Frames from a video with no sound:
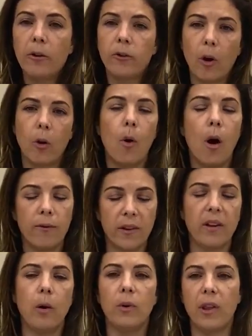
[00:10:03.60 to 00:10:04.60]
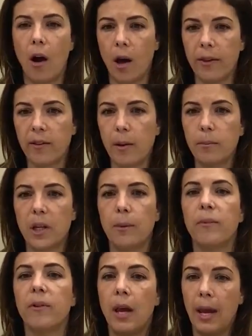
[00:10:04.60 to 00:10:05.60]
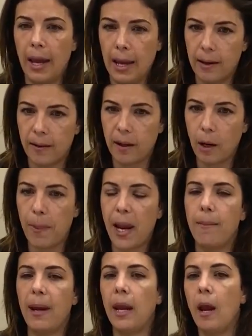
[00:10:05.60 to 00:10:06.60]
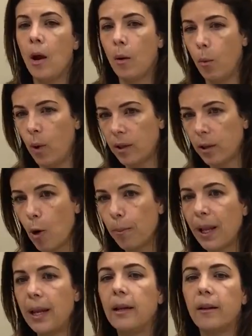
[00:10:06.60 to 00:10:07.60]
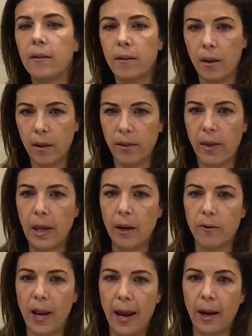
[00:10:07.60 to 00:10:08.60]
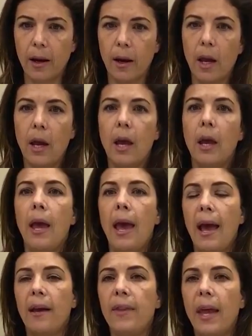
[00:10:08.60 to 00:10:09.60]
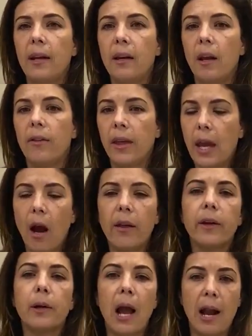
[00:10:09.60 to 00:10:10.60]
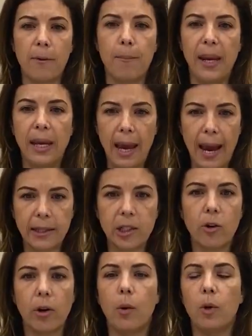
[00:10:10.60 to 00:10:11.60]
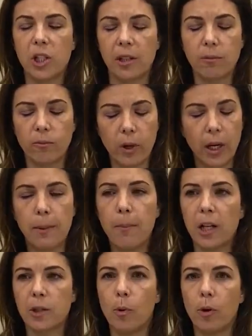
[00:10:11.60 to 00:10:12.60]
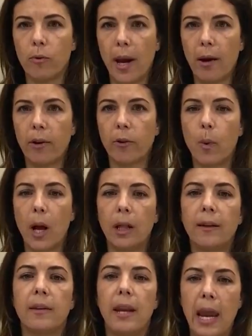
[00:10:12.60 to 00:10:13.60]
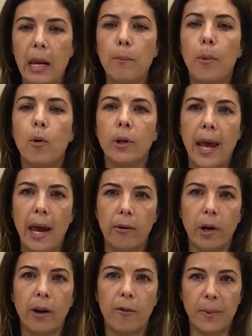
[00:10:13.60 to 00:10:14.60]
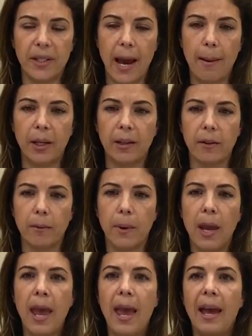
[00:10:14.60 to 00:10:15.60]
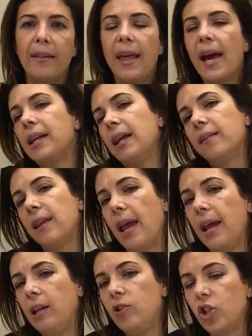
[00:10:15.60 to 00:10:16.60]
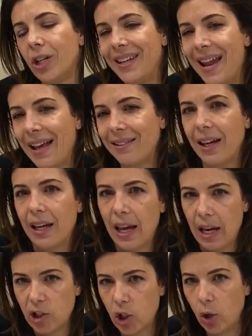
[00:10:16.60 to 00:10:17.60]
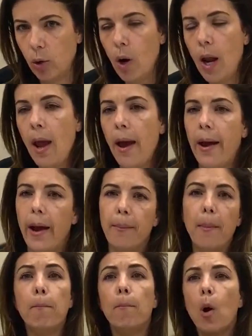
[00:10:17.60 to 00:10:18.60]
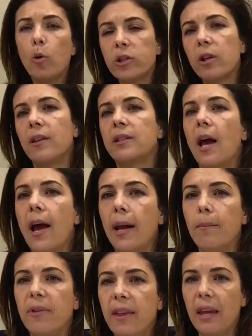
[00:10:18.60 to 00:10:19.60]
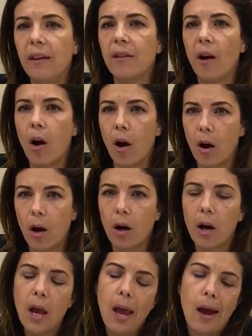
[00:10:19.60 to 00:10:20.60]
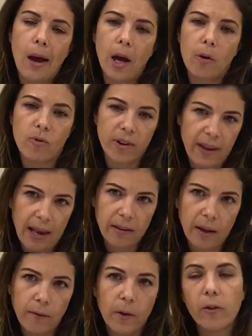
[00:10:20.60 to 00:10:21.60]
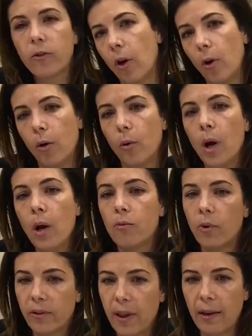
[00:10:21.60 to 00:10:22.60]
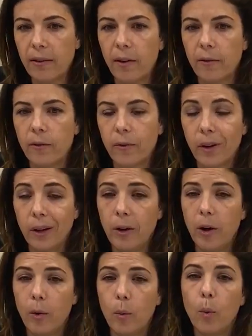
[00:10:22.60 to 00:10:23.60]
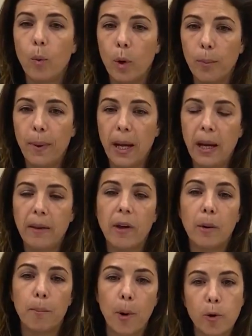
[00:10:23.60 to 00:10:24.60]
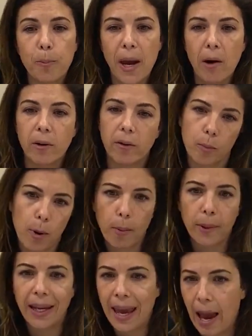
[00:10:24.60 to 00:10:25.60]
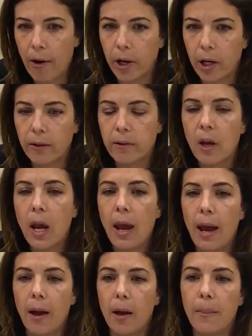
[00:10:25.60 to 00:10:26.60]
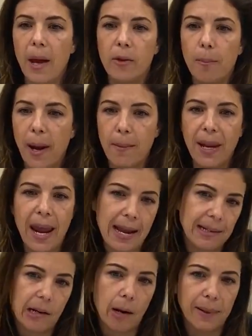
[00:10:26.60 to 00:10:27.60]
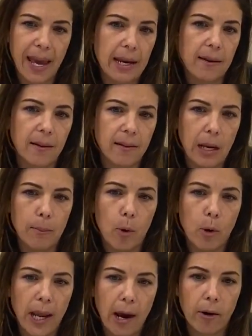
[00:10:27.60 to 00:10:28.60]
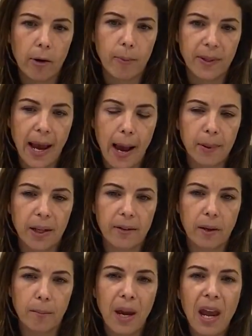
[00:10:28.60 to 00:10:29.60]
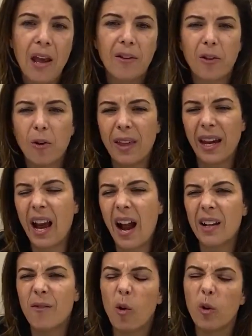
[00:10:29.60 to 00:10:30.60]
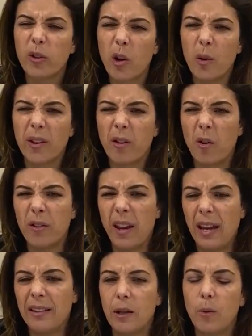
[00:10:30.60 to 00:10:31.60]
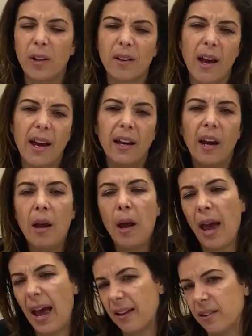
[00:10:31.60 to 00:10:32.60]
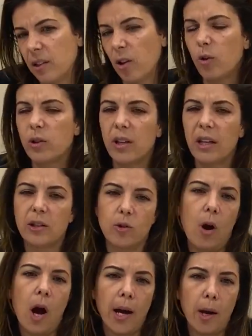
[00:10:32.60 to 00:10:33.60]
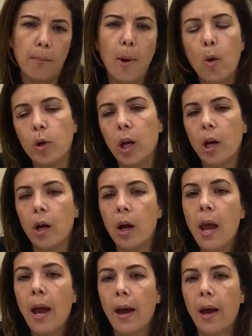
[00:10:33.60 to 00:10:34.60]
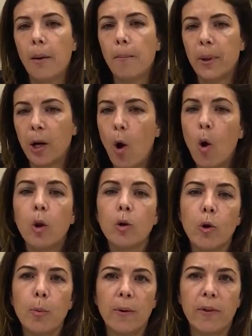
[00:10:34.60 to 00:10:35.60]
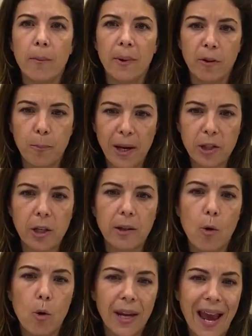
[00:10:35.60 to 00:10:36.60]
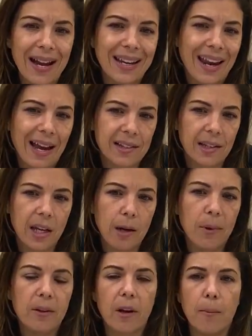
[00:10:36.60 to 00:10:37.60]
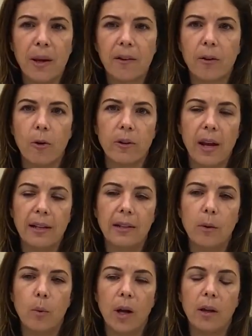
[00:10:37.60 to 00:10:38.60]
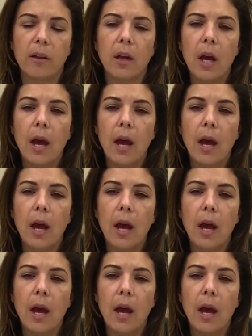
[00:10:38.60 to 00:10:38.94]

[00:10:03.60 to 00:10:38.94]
So obviously with the other symptoms in a sick baby with low platelets, think of N E C. And then the other kind of big category, which is really much more rare as well, is an inborn error of metabolism. And that is a genetic issue. Um, most of the time, these are uh, recessive. So recessive, you know, would be that both parents are probably carriers, um, and the baby ended up getting this inborn error of metabolism. So they're kind of also associated with like acidosis or high ammonia, um, but a whole group of them, especially the organic acidemias, can be associated with